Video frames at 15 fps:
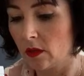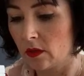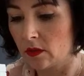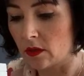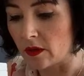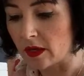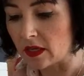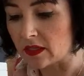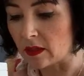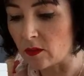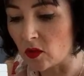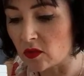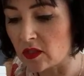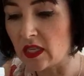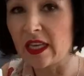Sorry guys, I'm
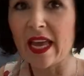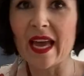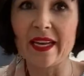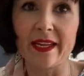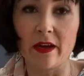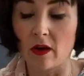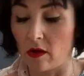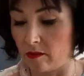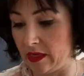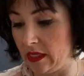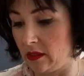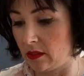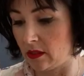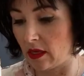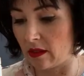not seeing any
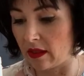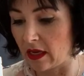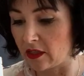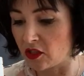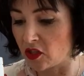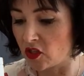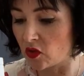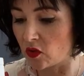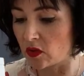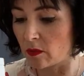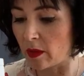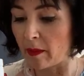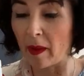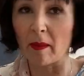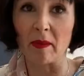comments. I think I just saw
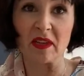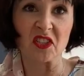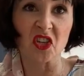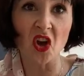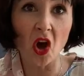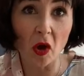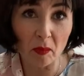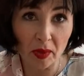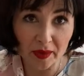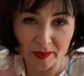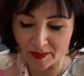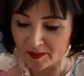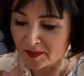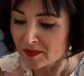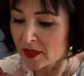something about my top.
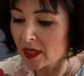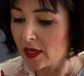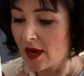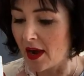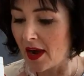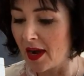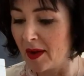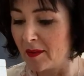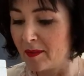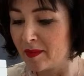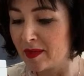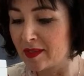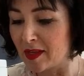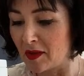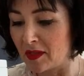
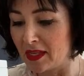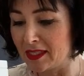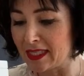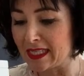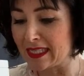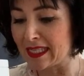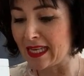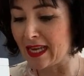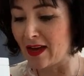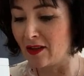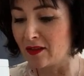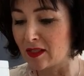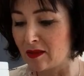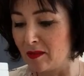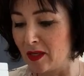So this is the
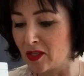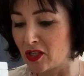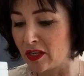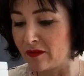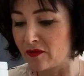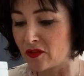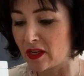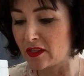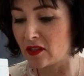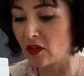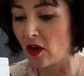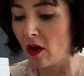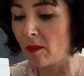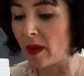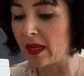ultimate shift dress
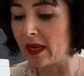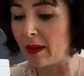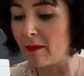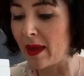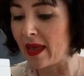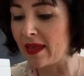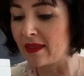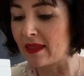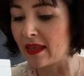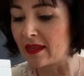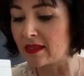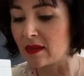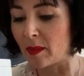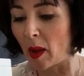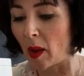top, and I made
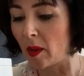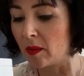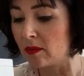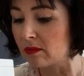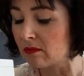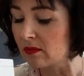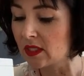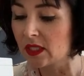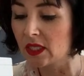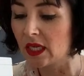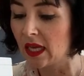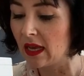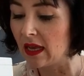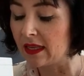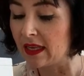this about
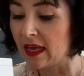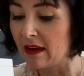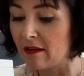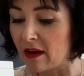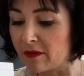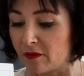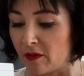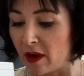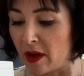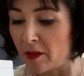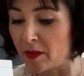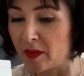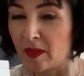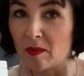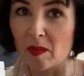a year after I
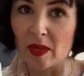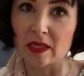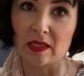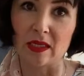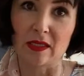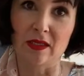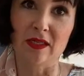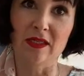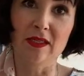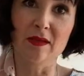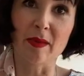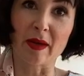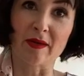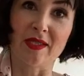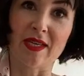opened the business. This is
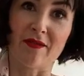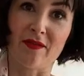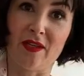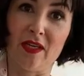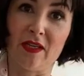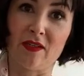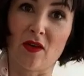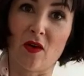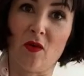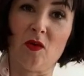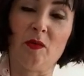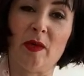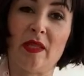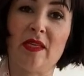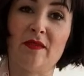about 7 years
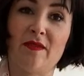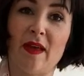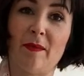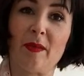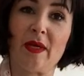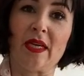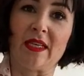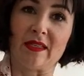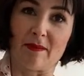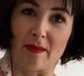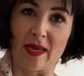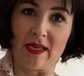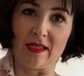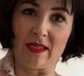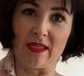old, but this fabric is
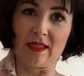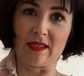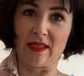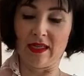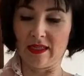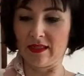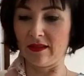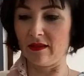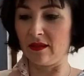amazing, isn't it?